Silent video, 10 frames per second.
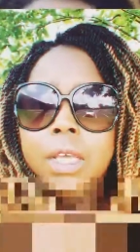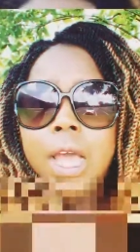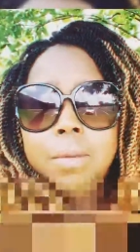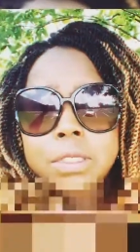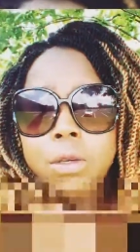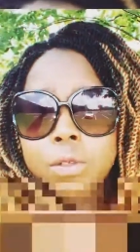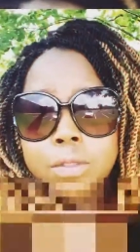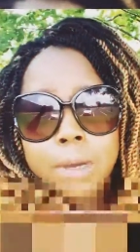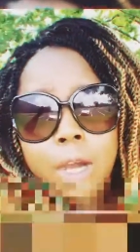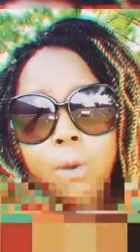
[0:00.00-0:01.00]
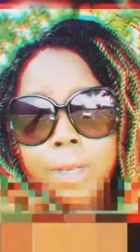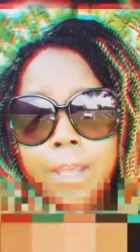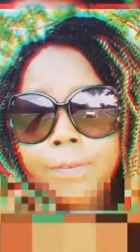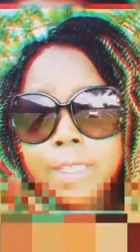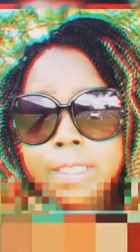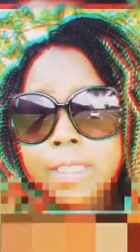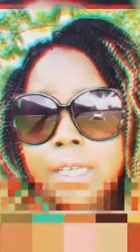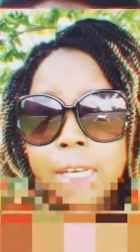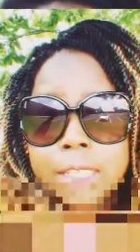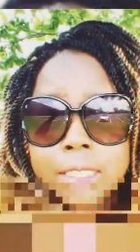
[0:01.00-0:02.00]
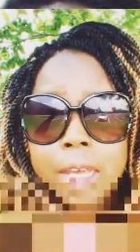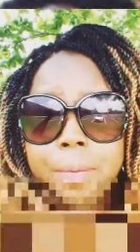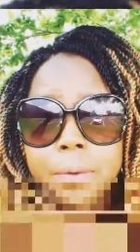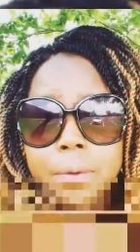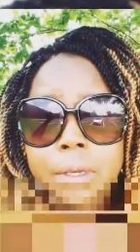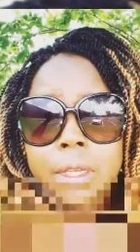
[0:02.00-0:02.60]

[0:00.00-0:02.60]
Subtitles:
I'm just going to use my own life as an example.